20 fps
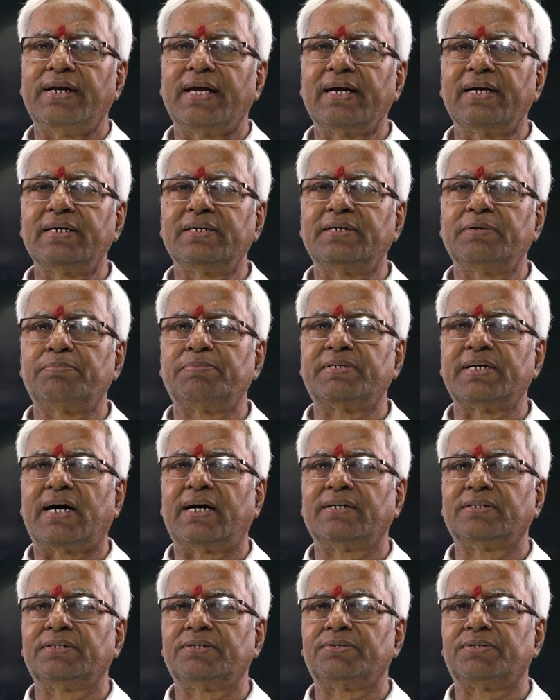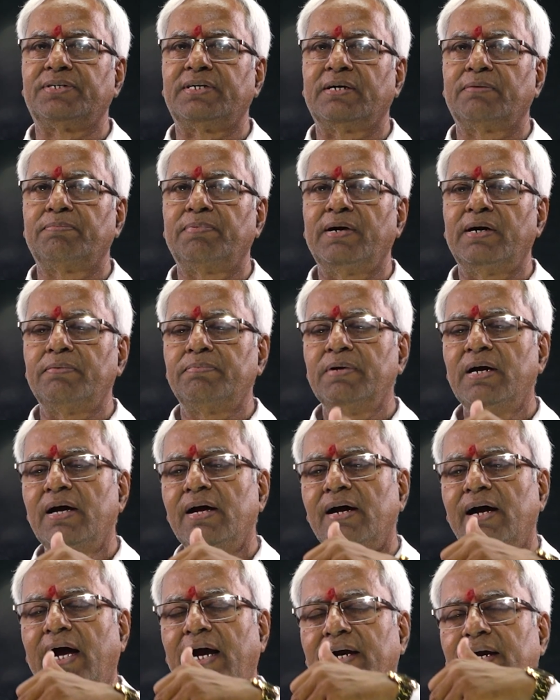negative charge is developed
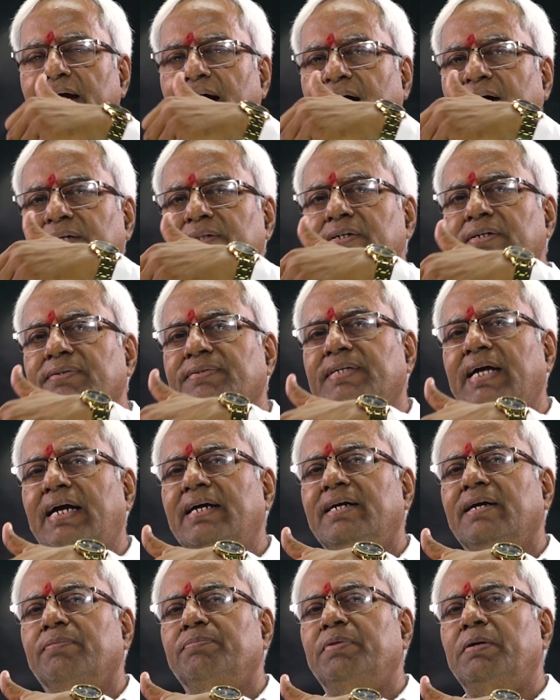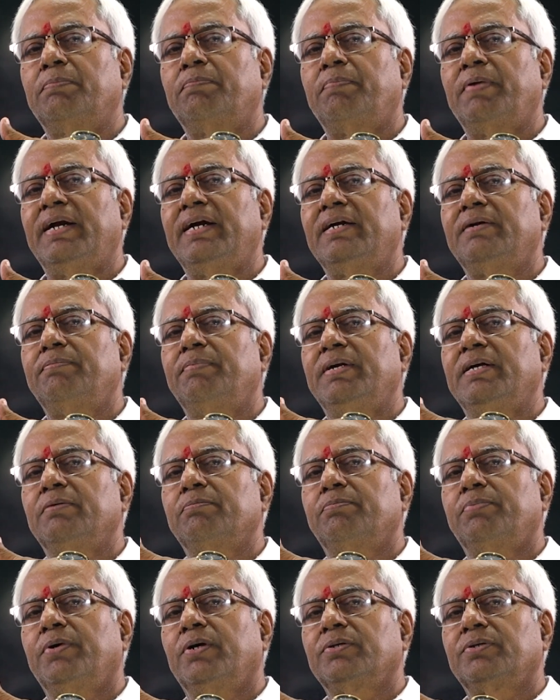and other side of the plate
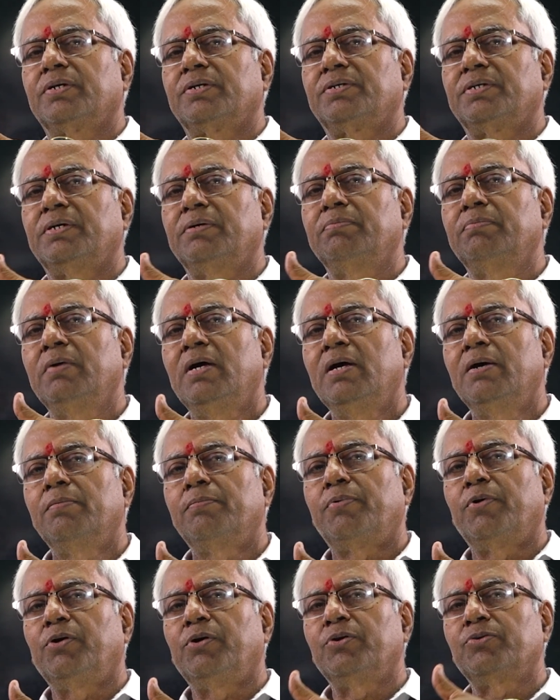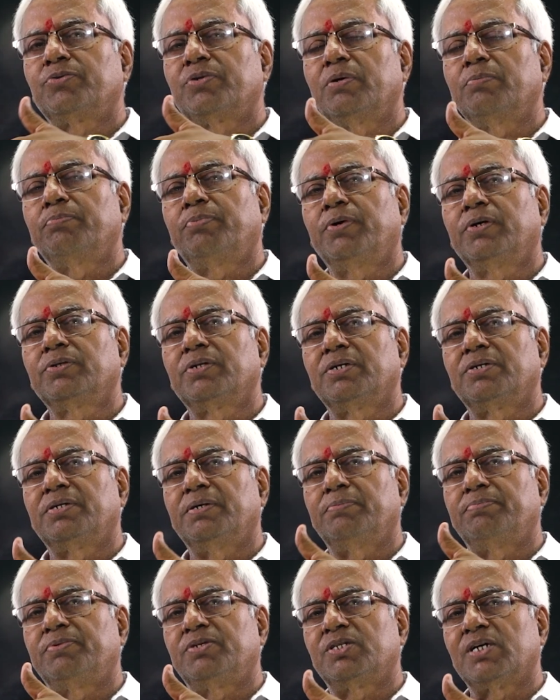being positive, producing
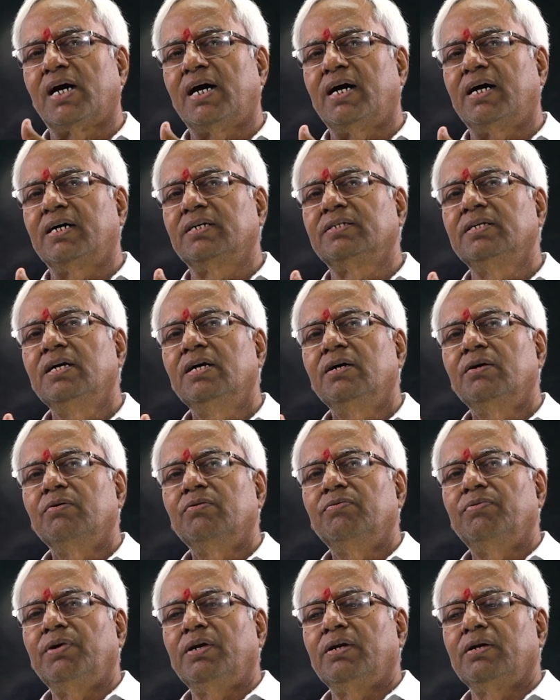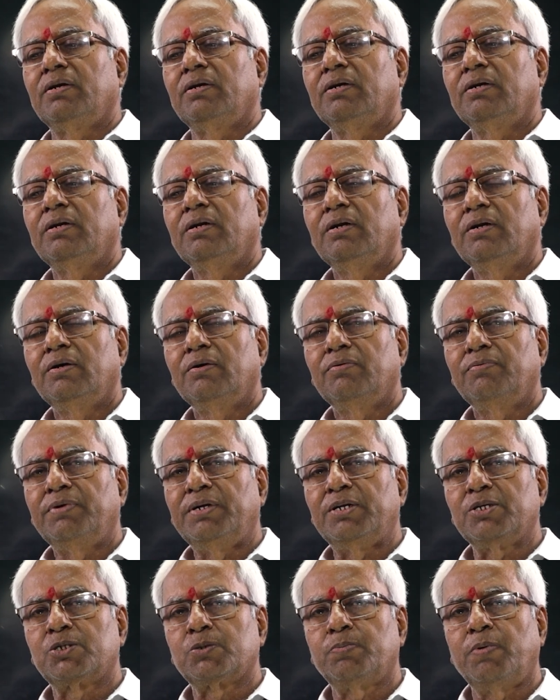positive charge will
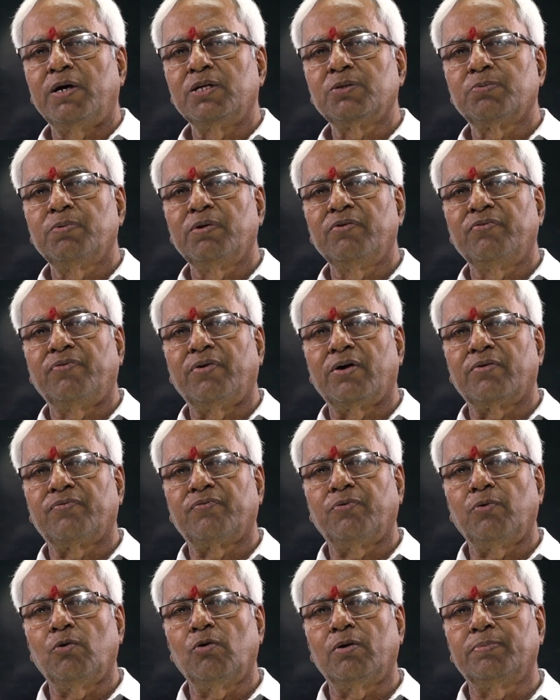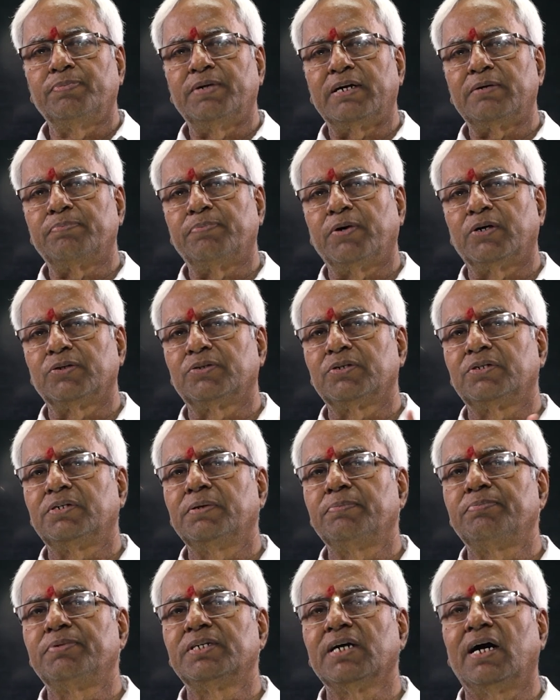be responsible for flow of that
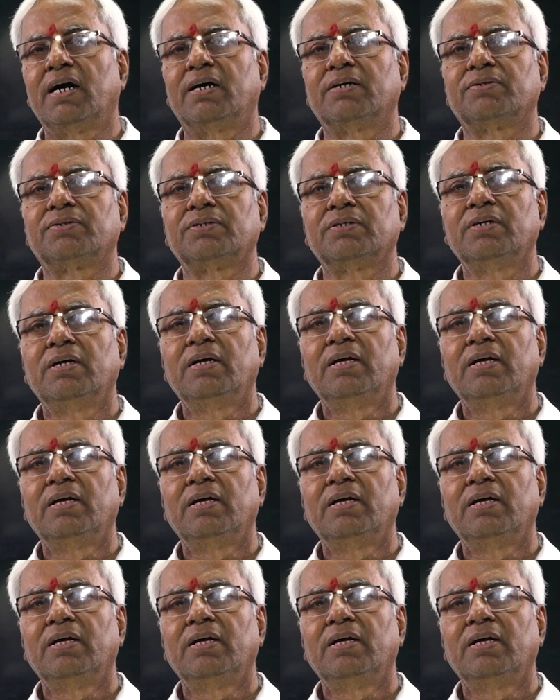positive charge.